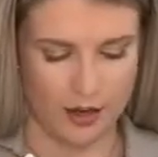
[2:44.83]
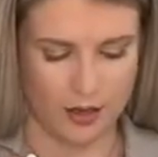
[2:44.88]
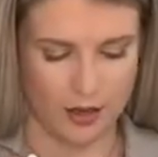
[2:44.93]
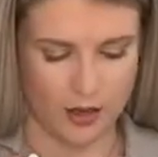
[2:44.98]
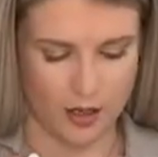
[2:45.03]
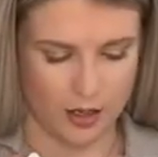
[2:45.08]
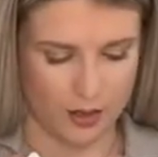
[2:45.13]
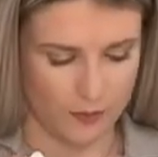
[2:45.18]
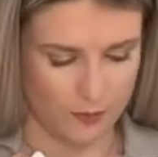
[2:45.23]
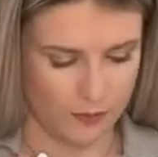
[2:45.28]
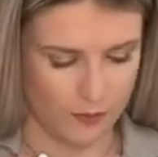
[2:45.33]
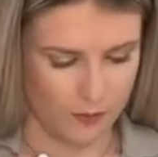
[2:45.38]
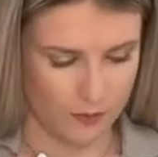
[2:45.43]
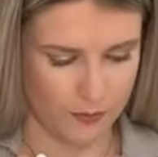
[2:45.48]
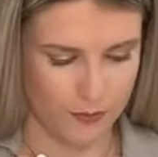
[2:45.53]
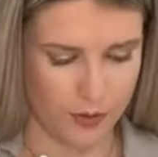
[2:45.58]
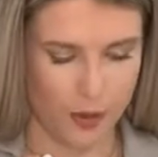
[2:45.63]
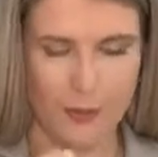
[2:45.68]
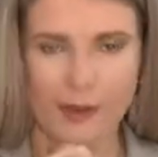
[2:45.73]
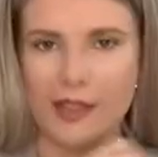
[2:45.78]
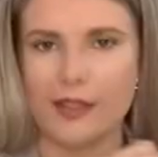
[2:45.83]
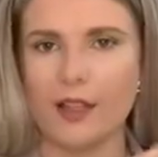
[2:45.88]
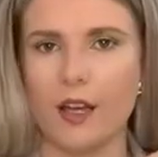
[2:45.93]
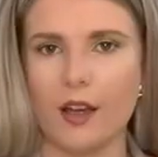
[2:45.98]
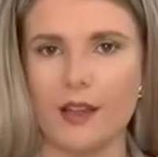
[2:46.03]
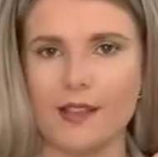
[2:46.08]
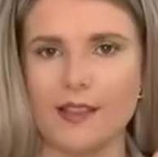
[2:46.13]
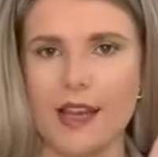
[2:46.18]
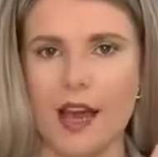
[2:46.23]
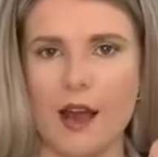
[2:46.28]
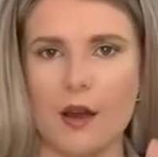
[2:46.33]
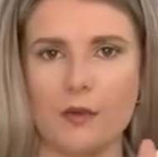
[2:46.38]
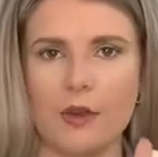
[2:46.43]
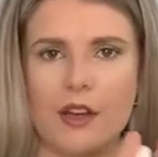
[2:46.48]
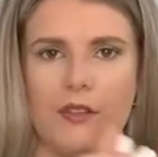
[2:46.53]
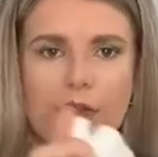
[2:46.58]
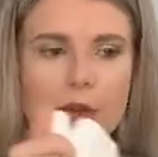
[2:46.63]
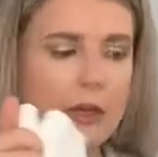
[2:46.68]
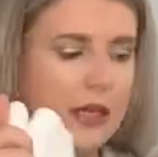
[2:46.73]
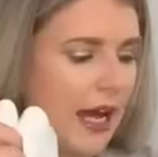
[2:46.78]
um, probably size down
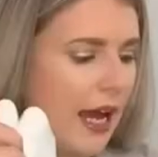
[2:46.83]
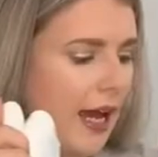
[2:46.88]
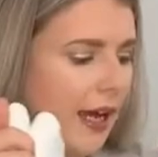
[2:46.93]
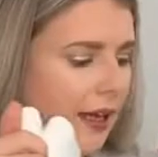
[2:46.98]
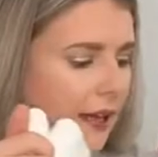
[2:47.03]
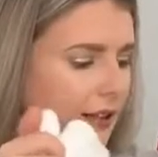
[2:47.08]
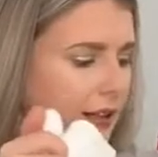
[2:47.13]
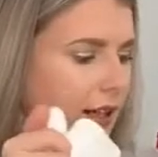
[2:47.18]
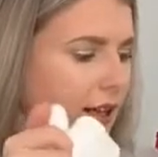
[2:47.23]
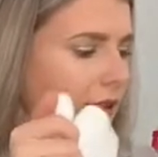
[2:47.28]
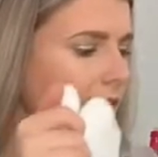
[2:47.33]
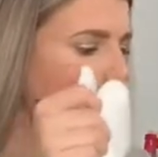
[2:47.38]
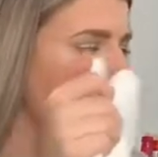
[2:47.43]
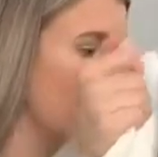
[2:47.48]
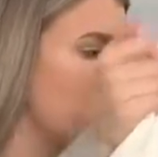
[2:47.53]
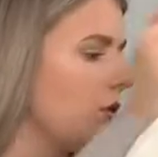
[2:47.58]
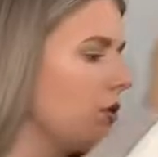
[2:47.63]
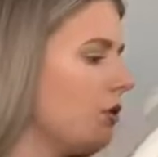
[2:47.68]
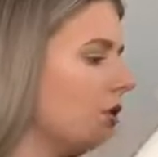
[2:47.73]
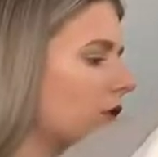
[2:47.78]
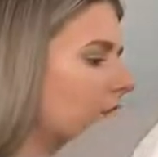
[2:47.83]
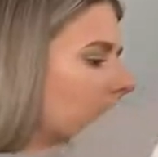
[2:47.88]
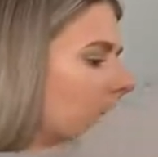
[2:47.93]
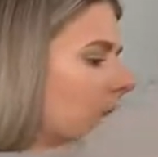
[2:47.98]
if you can in those.